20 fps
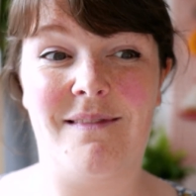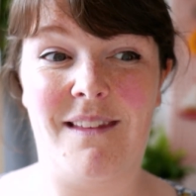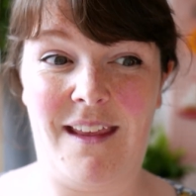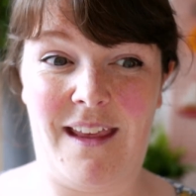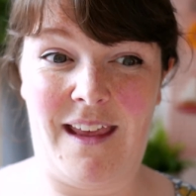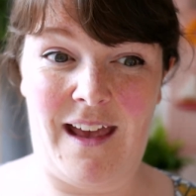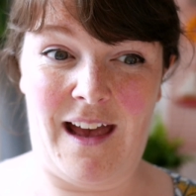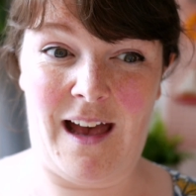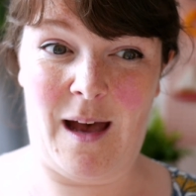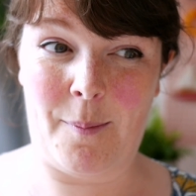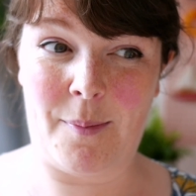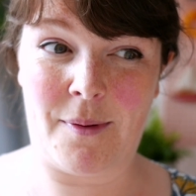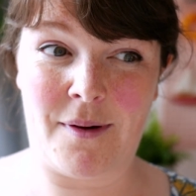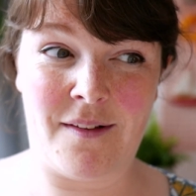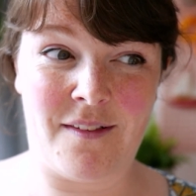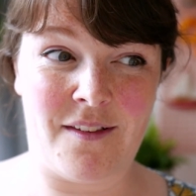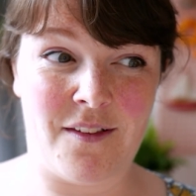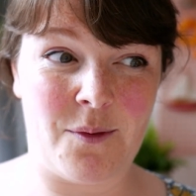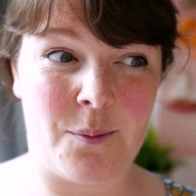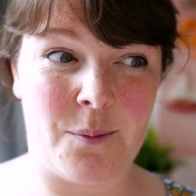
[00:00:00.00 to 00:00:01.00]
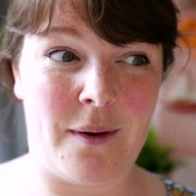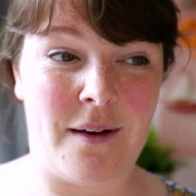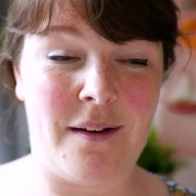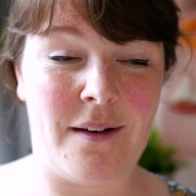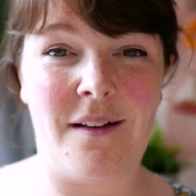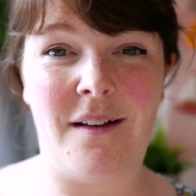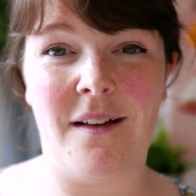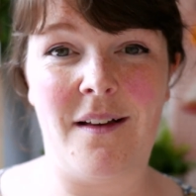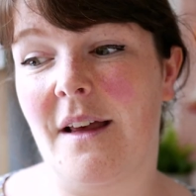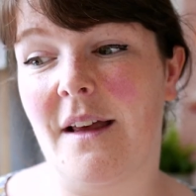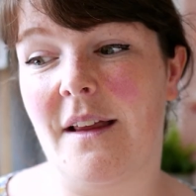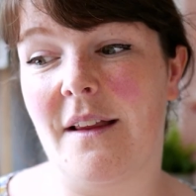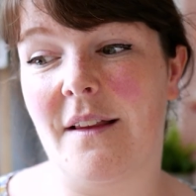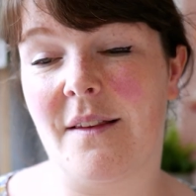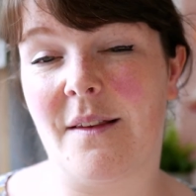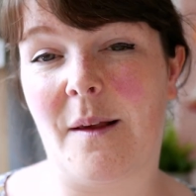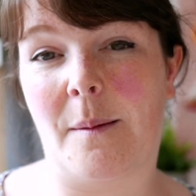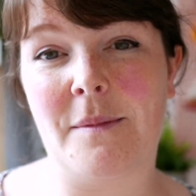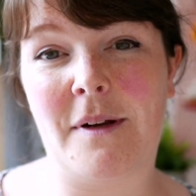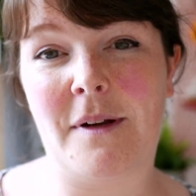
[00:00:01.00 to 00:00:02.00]
It happens as well.
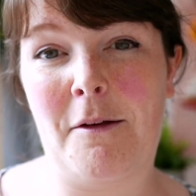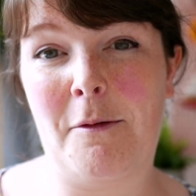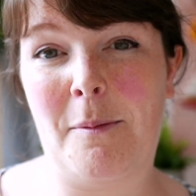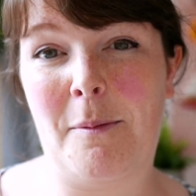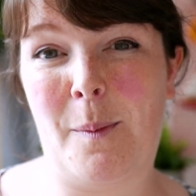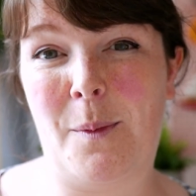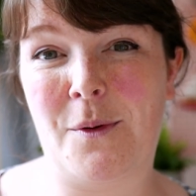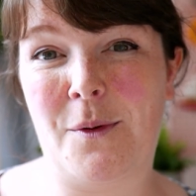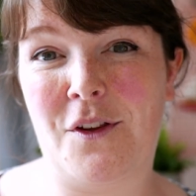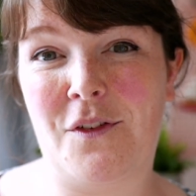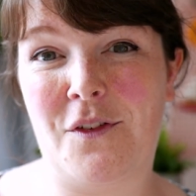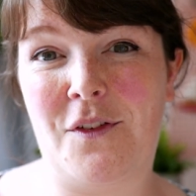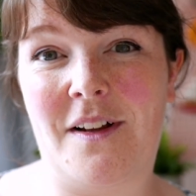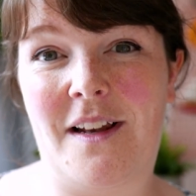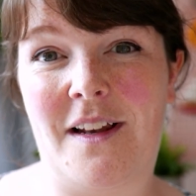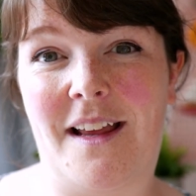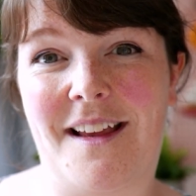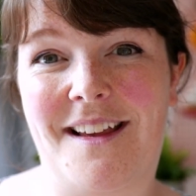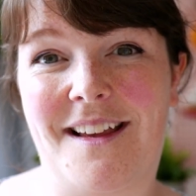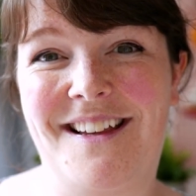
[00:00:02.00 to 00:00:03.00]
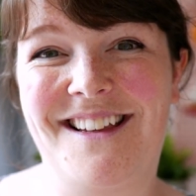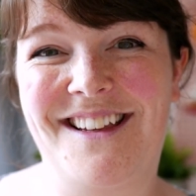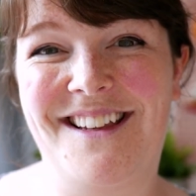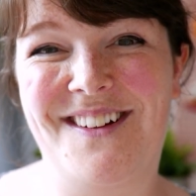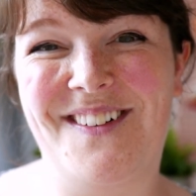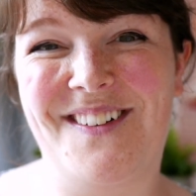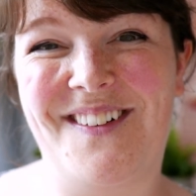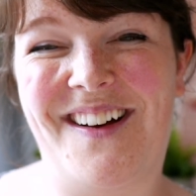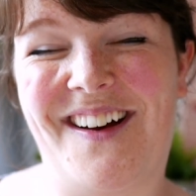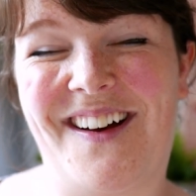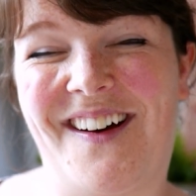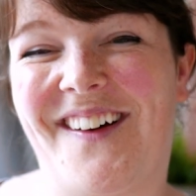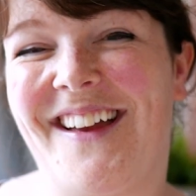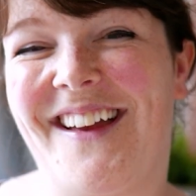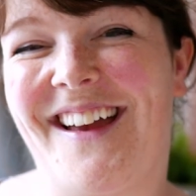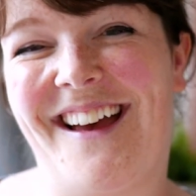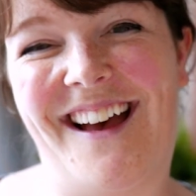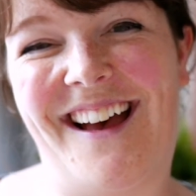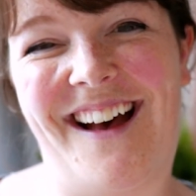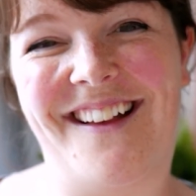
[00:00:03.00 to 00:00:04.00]
Sometimes people just feel like, oh
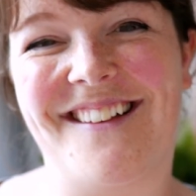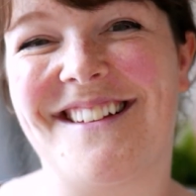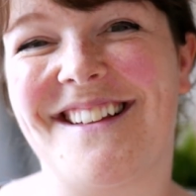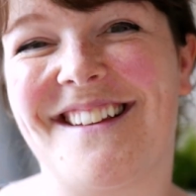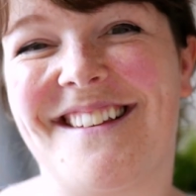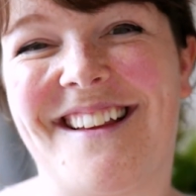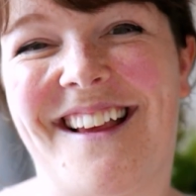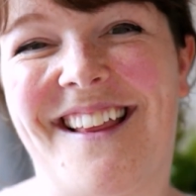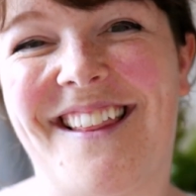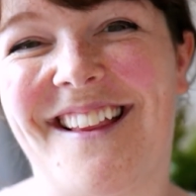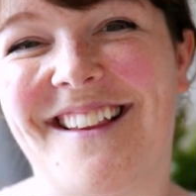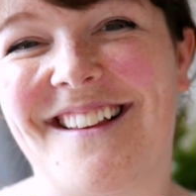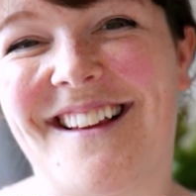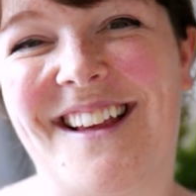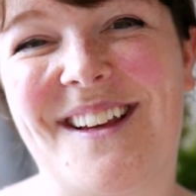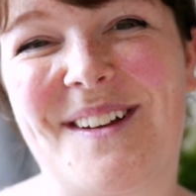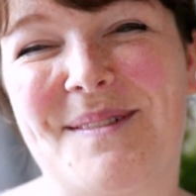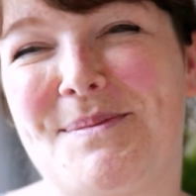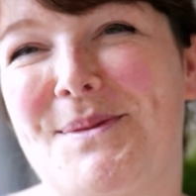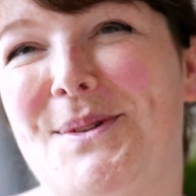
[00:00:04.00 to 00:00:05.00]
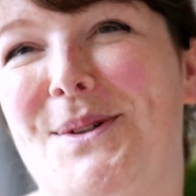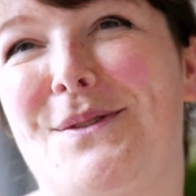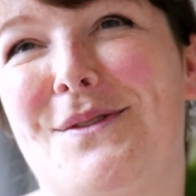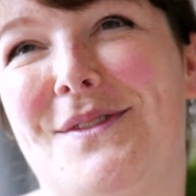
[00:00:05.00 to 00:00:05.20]
yeah, I'll just say this, like move